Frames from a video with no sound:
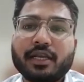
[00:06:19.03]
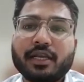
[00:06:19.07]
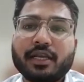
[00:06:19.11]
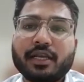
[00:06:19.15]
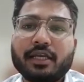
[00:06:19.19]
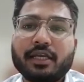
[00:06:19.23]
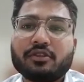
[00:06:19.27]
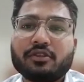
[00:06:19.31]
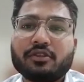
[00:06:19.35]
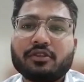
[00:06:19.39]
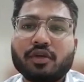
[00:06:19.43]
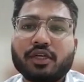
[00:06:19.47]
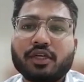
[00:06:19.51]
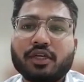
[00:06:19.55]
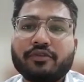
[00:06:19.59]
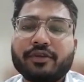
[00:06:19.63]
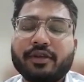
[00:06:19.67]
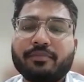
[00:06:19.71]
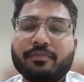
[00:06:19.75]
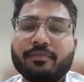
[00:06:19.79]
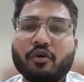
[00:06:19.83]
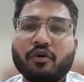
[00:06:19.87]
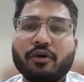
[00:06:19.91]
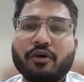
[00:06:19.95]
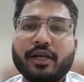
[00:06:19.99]
so it will
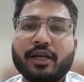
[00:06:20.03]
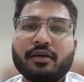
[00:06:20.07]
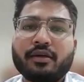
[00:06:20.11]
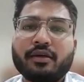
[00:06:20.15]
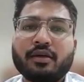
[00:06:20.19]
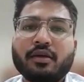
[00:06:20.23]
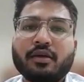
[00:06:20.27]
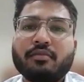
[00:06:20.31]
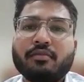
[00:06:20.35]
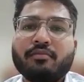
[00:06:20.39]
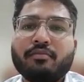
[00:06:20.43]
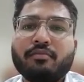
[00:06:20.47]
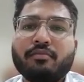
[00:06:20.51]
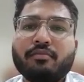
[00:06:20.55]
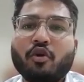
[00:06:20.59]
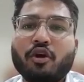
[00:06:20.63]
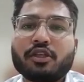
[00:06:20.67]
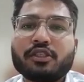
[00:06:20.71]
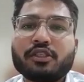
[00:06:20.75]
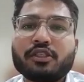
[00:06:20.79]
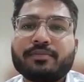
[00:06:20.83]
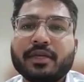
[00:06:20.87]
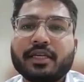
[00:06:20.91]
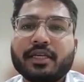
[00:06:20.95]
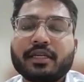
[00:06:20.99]
provide broad
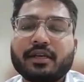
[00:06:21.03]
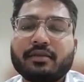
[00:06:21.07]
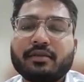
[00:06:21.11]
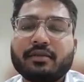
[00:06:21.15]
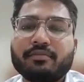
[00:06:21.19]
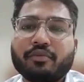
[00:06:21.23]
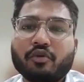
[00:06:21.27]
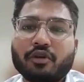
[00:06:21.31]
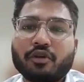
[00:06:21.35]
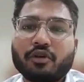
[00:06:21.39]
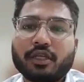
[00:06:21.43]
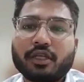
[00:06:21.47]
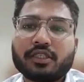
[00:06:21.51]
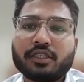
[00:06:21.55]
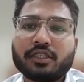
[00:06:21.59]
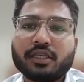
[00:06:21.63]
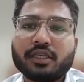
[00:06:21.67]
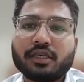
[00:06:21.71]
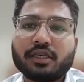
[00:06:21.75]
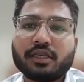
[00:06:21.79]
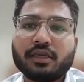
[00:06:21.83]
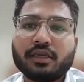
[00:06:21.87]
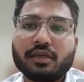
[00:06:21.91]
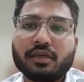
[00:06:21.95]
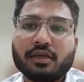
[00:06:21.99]
spectrum protection
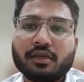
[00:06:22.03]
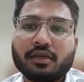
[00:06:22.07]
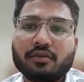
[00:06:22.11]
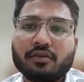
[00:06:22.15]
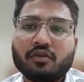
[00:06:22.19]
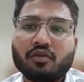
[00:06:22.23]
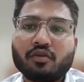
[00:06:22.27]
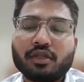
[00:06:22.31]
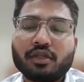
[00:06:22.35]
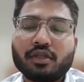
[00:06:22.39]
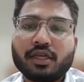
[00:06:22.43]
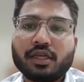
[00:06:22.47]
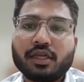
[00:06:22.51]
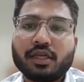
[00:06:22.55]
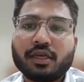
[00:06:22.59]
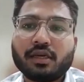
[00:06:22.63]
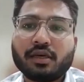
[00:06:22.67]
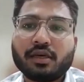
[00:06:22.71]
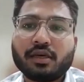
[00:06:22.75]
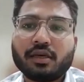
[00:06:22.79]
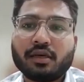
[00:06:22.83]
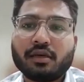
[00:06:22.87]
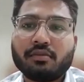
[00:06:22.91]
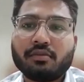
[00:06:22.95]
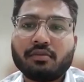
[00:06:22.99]
to
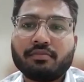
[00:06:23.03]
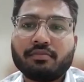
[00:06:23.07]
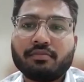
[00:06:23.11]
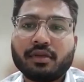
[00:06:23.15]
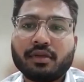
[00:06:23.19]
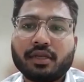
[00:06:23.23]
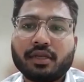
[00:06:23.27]
the